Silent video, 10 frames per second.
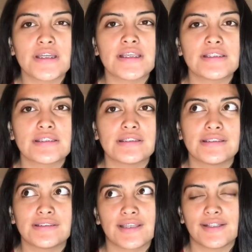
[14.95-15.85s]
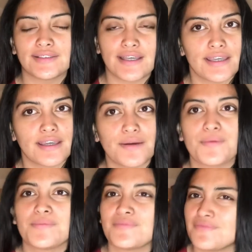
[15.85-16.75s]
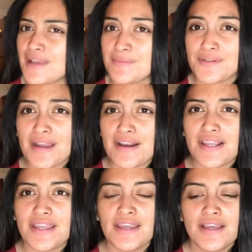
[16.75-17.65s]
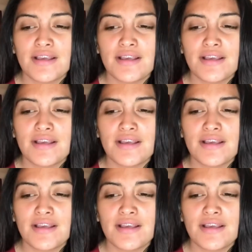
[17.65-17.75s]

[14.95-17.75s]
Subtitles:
isn't until like February.